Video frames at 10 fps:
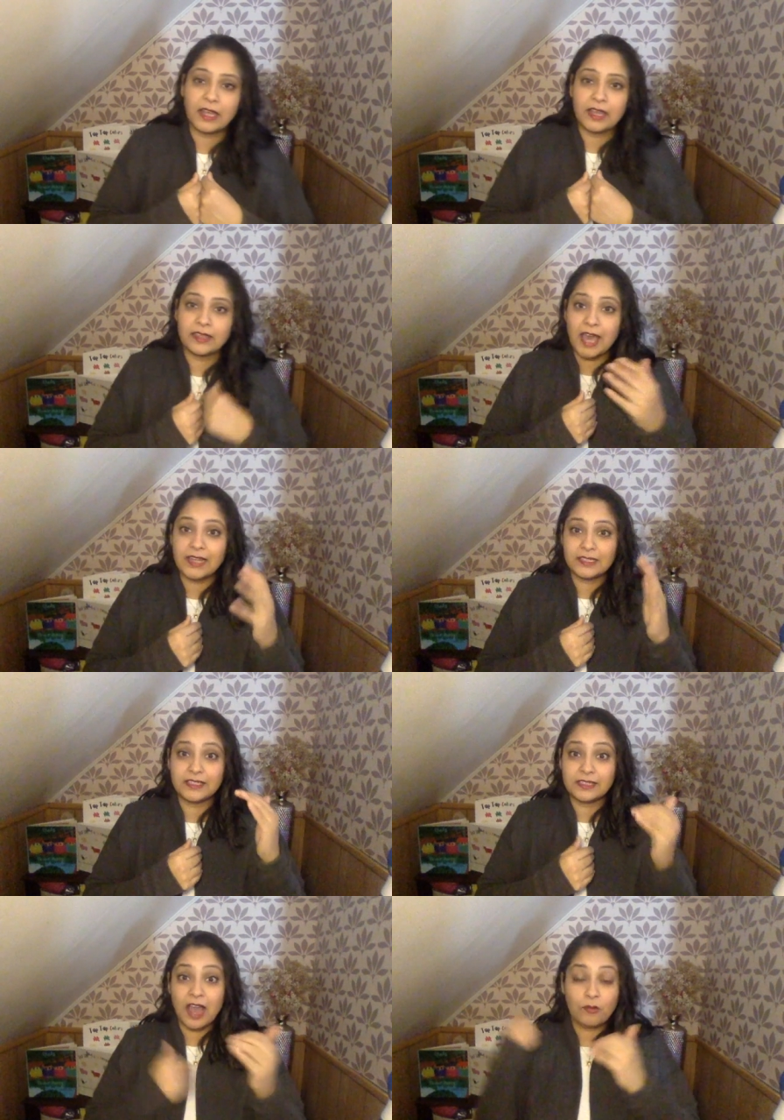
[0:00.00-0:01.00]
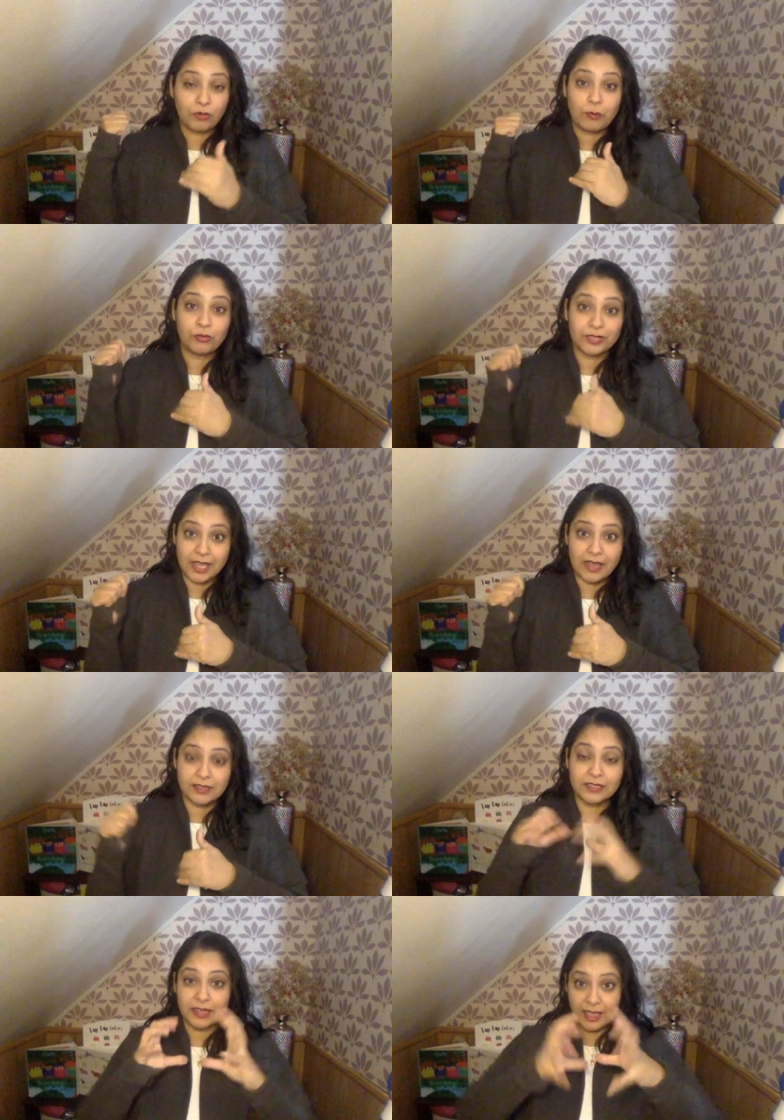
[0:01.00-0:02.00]
That does not
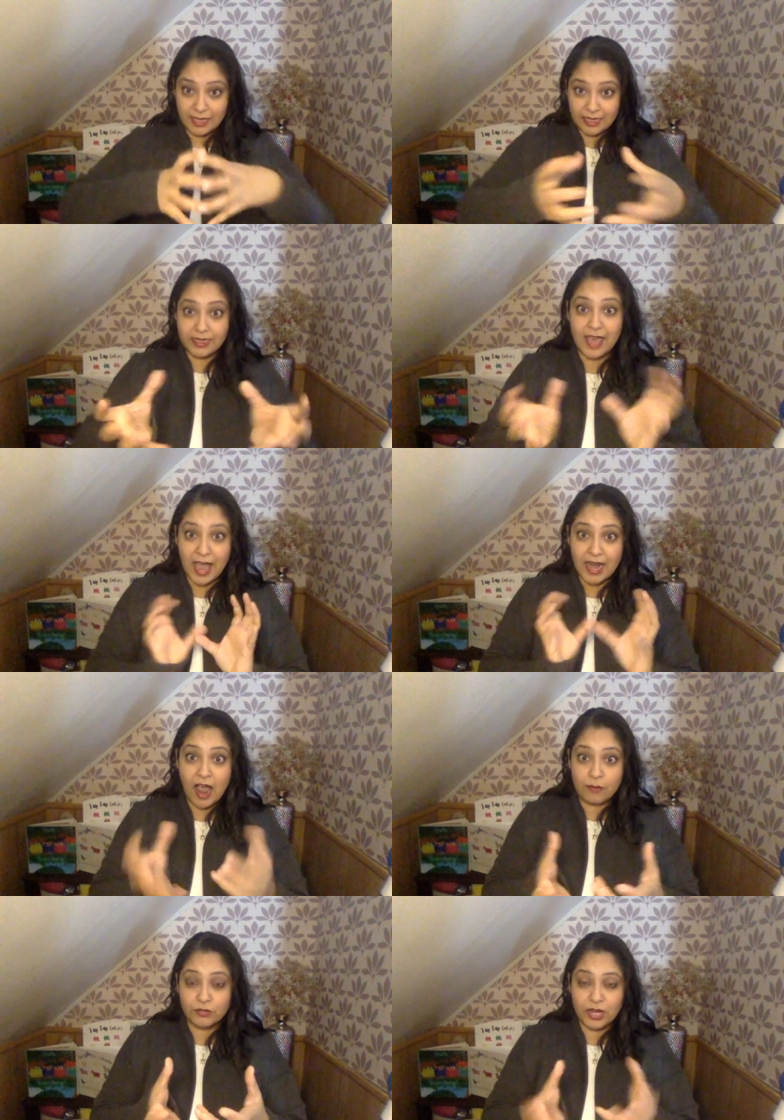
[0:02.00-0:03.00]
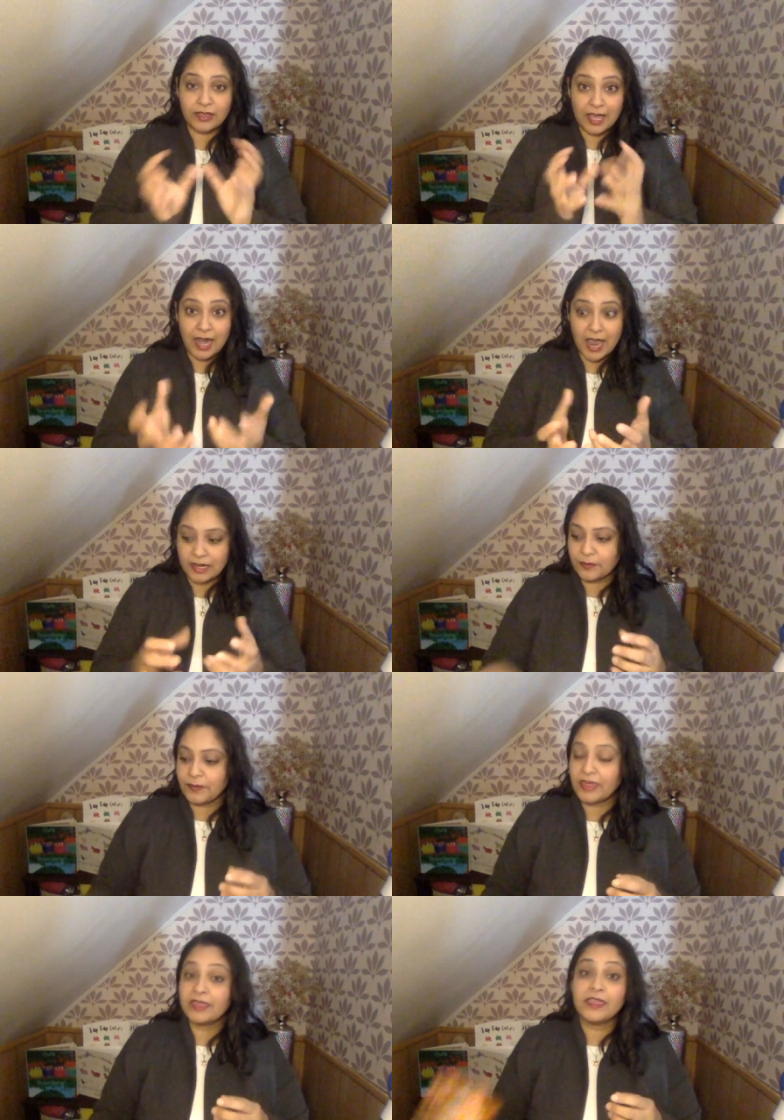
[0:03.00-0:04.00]
represent that object, that item.
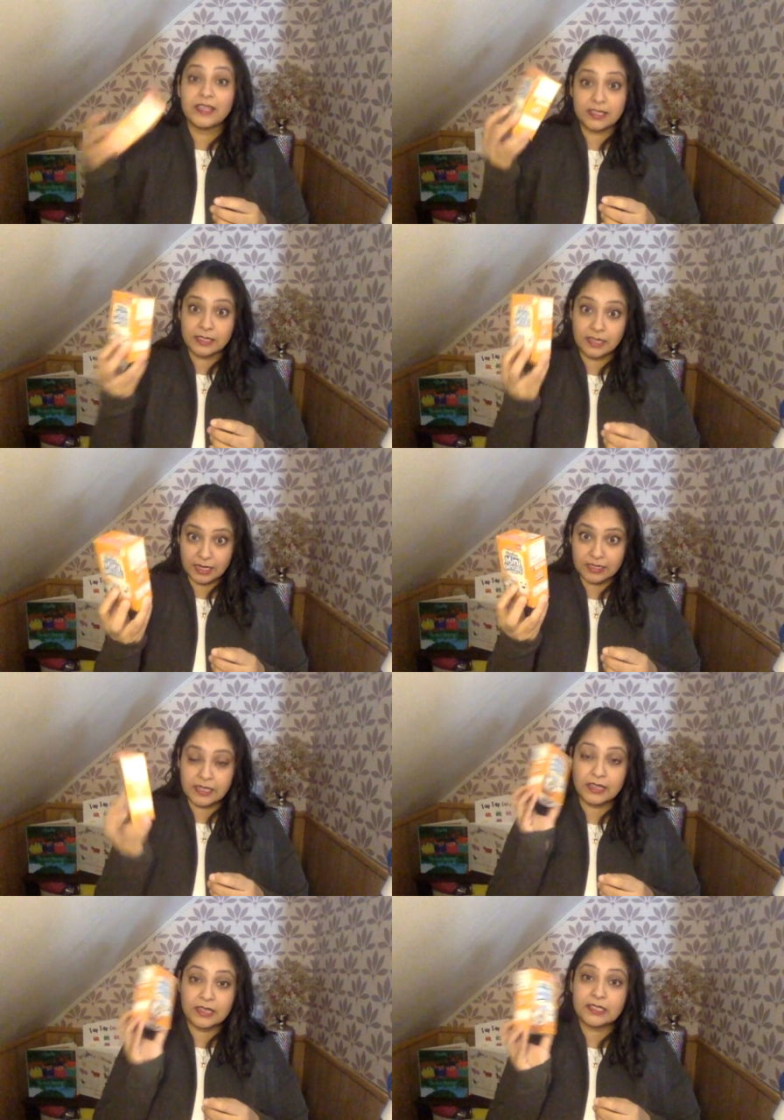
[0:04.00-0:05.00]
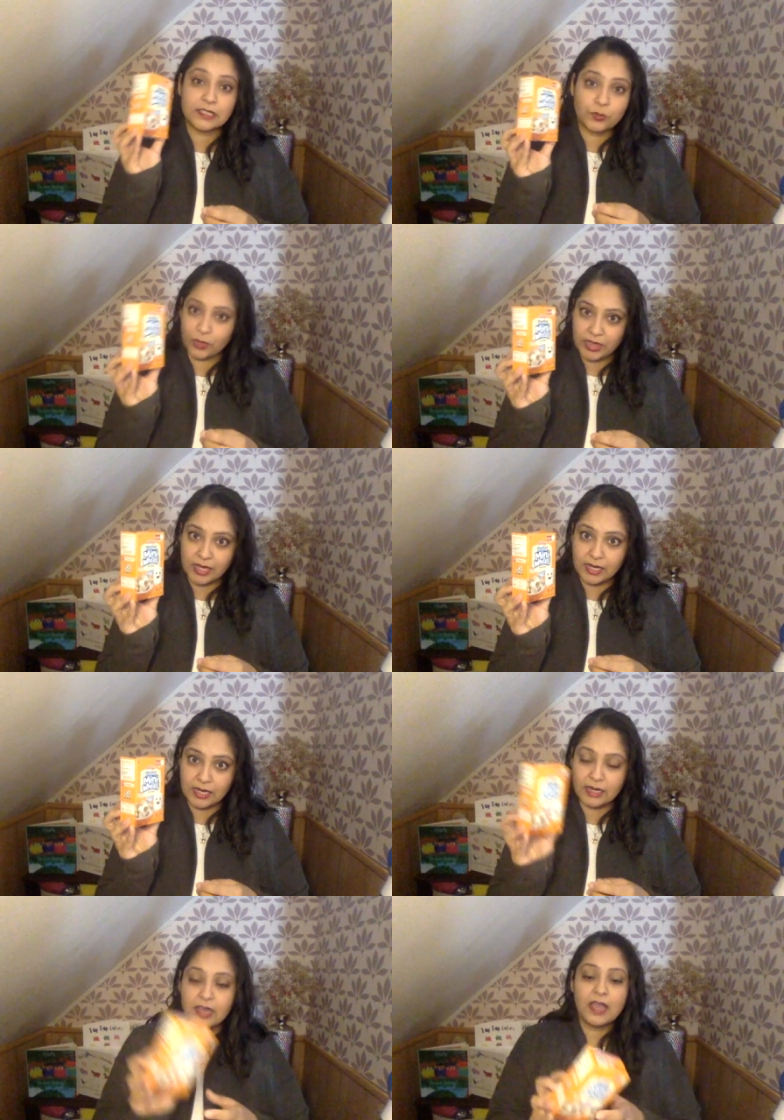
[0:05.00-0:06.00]
This does. This is what they
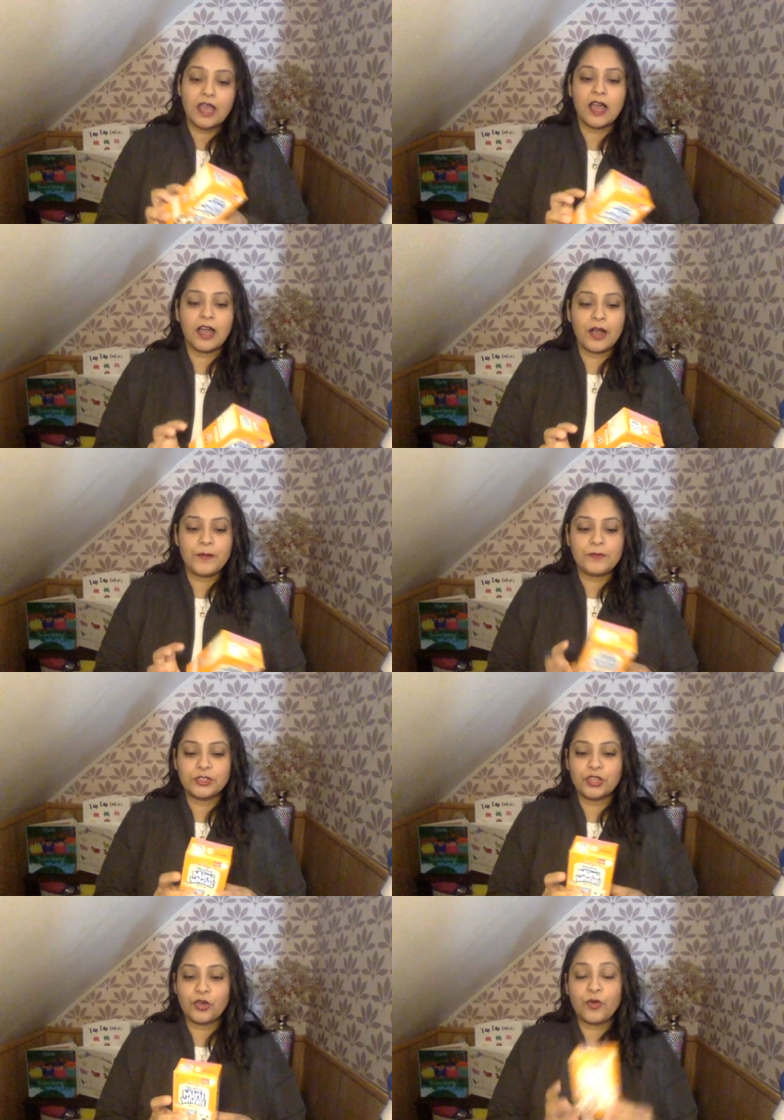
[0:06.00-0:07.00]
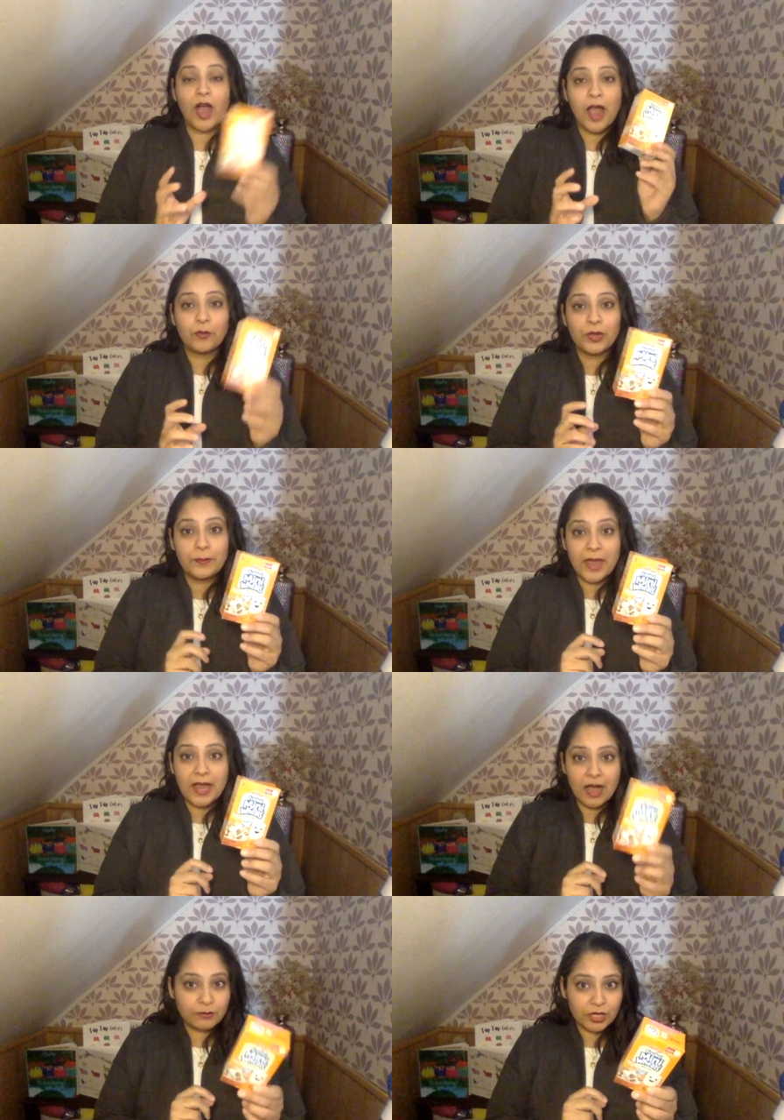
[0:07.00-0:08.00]
need. So we make
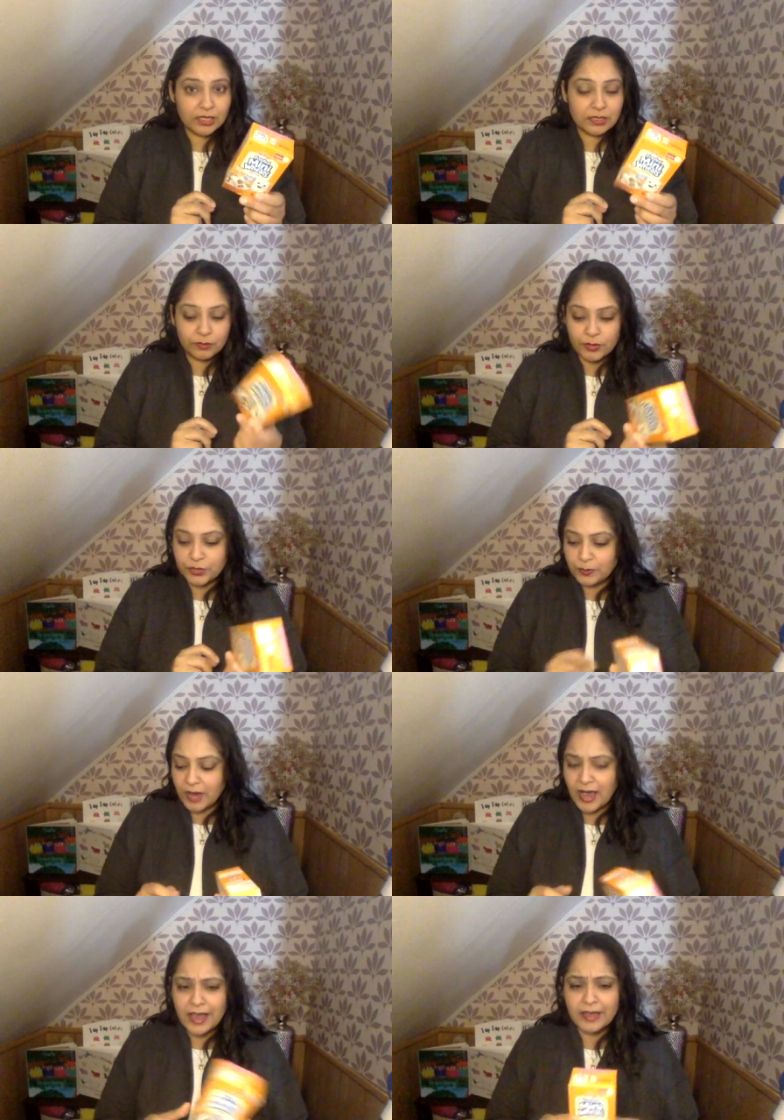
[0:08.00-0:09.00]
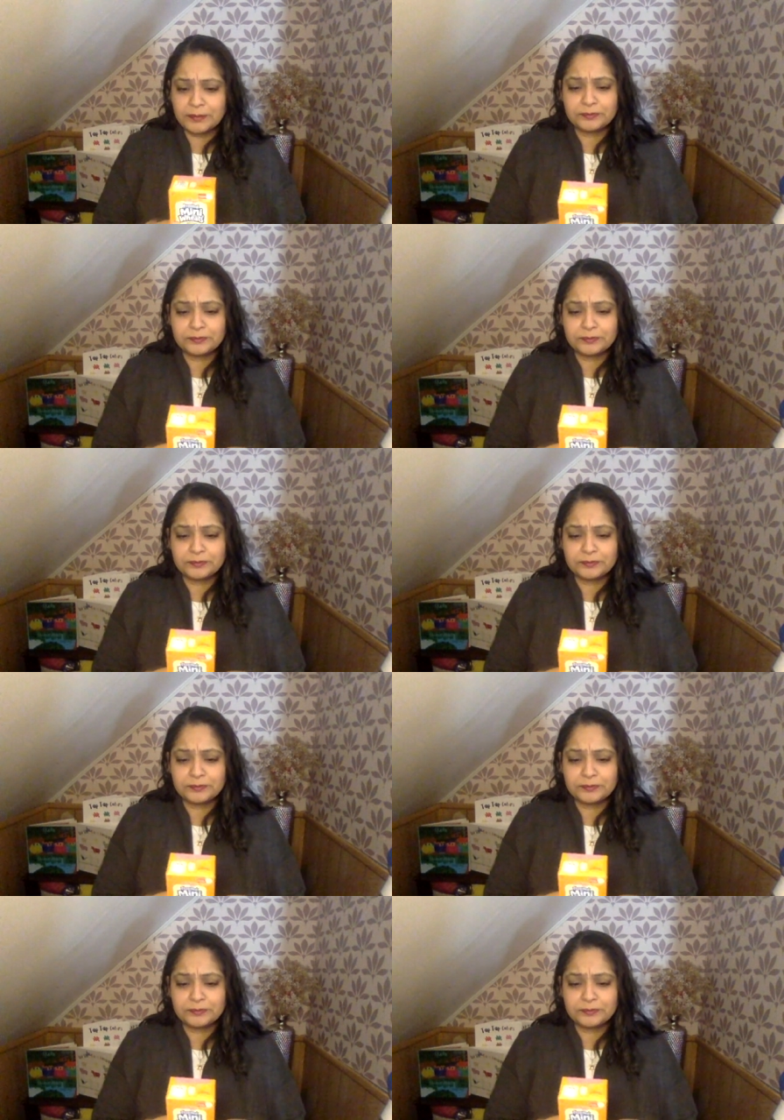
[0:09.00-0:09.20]
object symbols by,